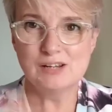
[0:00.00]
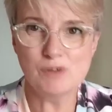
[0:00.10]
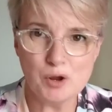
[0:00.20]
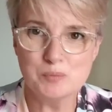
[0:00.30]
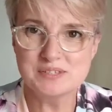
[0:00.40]
day
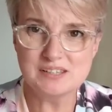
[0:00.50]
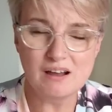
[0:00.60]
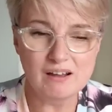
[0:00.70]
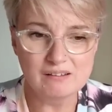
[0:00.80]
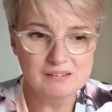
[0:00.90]
robe
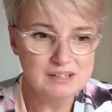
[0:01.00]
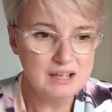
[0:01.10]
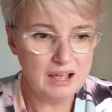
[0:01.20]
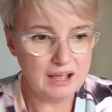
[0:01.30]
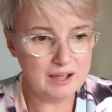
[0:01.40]
style,
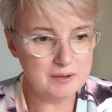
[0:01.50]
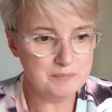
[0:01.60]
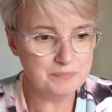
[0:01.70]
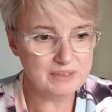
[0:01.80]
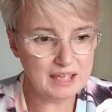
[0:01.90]

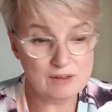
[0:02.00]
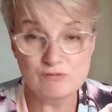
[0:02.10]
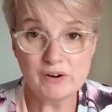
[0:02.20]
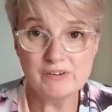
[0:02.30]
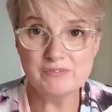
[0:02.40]
and
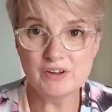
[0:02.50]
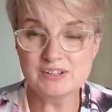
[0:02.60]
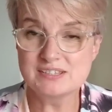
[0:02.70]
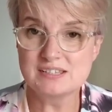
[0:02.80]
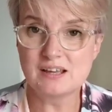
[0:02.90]
very
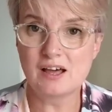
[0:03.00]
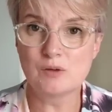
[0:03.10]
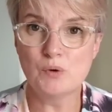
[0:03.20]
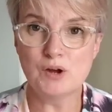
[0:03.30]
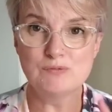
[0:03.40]
versatile.
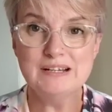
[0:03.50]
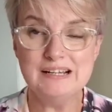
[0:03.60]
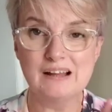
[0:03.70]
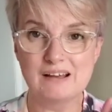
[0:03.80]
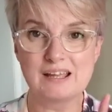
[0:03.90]
And what I
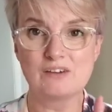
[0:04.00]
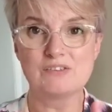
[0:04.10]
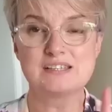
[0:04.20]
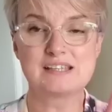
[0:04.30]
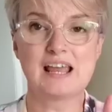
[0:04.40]
really like
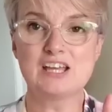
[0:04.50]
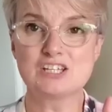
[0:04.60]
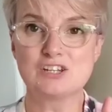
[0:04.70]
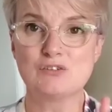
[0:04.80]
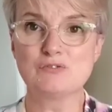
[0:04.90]
on the
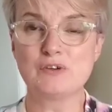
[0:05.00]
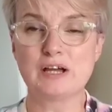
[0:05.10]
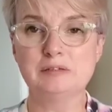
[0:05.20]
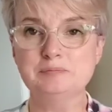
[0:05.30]
selection of